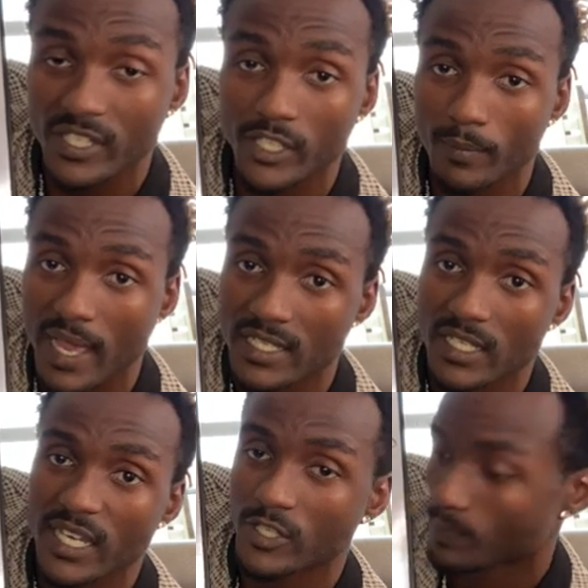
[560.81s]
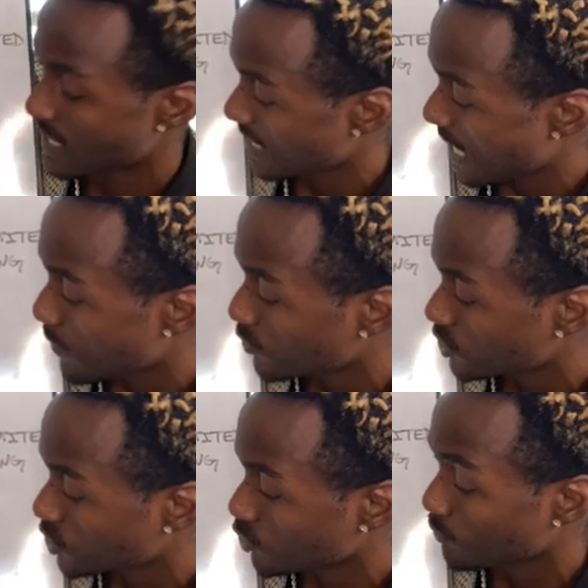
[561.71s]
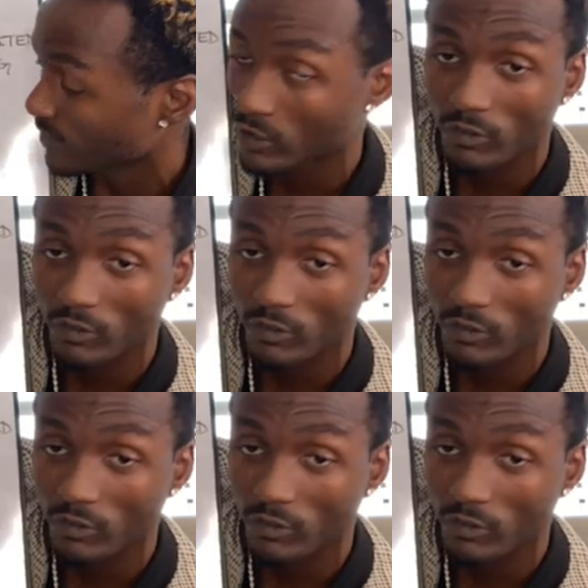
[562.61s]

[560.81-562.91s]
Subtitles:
your message, being able to build